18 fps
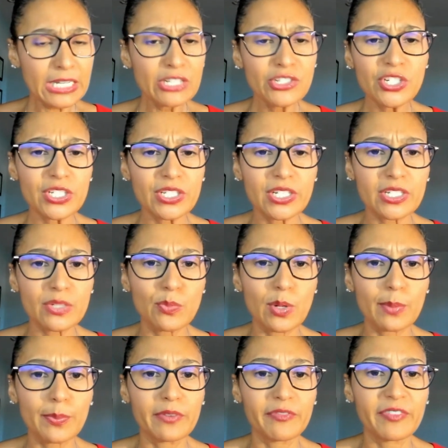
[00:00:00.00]
just looks
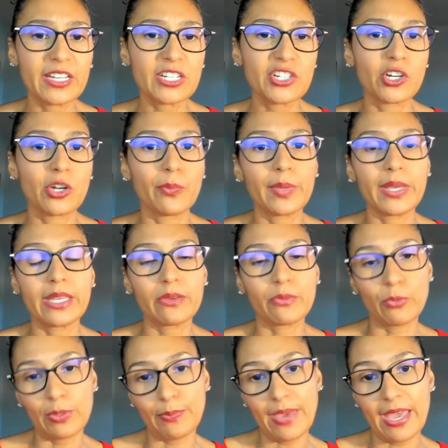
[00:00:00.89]
more professional, but
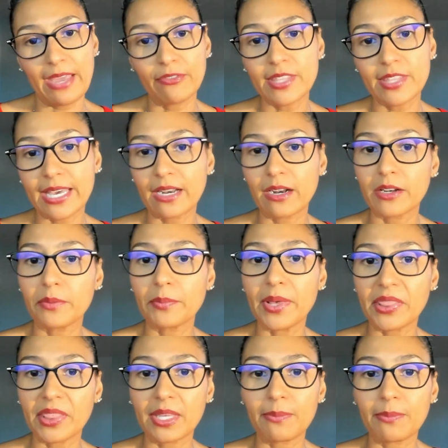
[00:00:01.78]
we pay for that on a
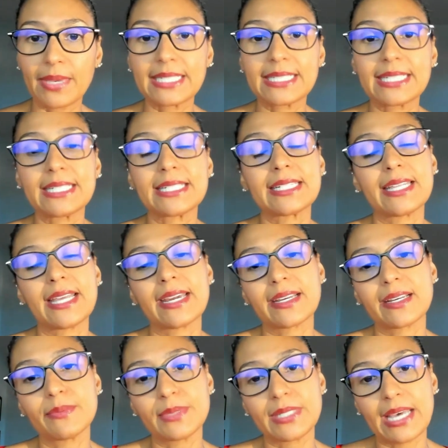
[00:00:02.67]
monthly basis, and
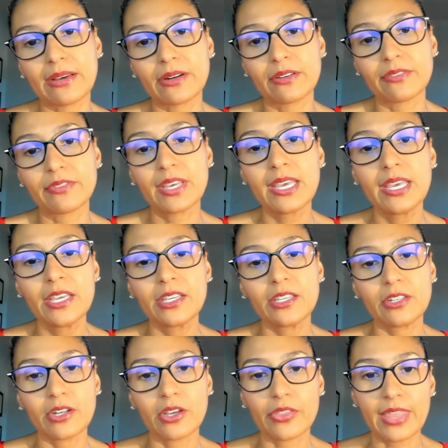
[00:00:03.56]
that comes out of
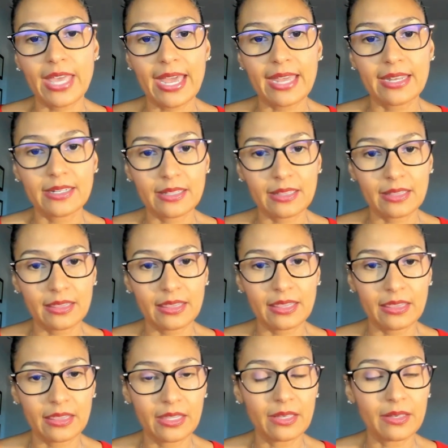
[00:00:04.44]

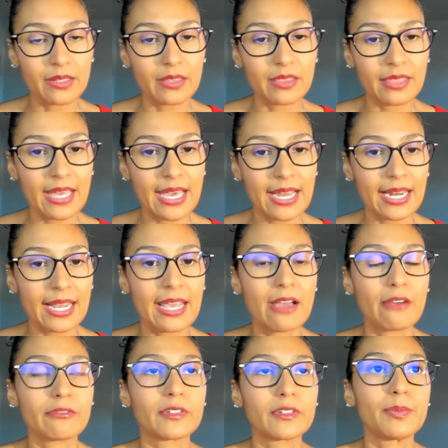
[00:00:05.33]
that
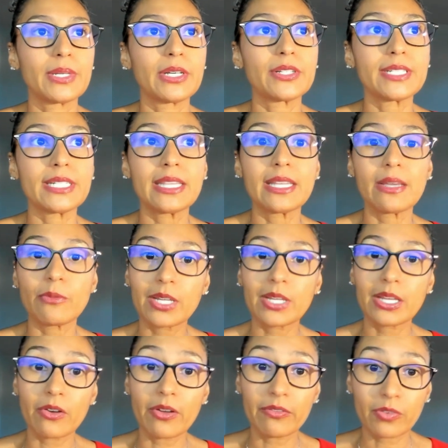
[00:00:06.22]
account for bills. And then we
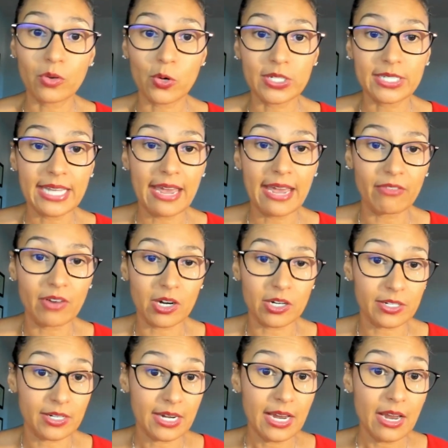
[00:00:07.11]
of course have
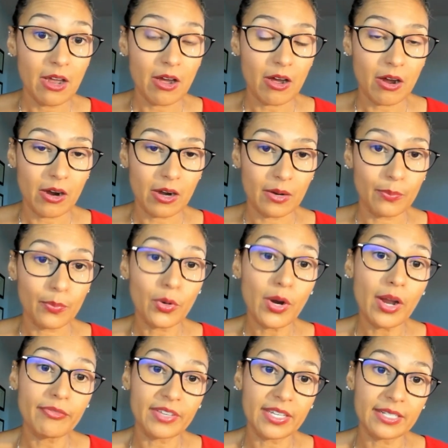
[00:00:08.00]
our
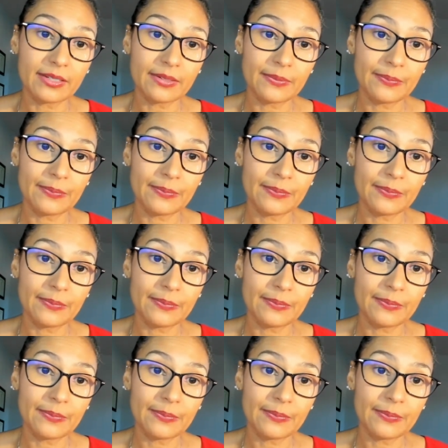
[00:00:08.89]
profit,